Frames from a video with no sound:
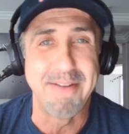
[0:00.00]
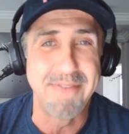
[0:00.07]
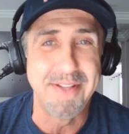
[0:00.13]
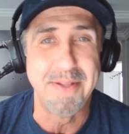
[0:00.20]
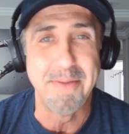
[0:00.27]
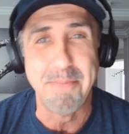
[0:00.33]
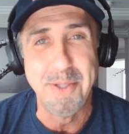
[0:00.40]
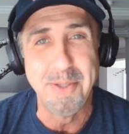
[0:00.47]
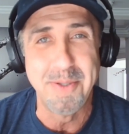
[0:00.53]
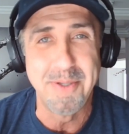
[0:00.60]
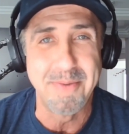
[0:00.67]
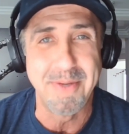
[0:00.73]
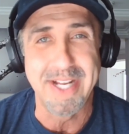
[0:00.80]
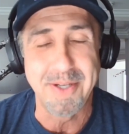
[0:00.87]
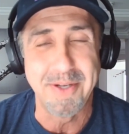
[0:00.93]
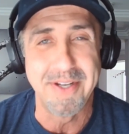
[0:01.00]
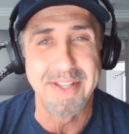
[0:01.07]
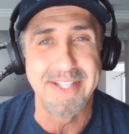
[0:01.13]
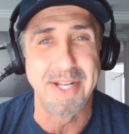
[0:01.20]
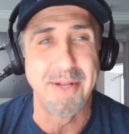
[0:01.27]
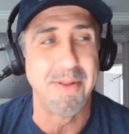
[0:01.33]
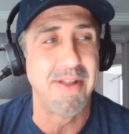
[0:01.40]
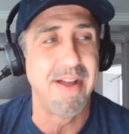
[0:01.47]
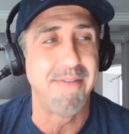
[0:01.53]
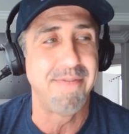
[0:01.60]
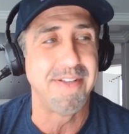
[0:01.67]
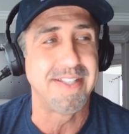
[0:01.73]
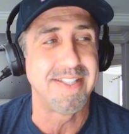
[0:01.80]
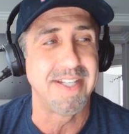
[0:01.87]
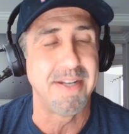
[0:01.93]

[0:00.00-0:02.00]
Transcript: of in the mood when I go to the dental office,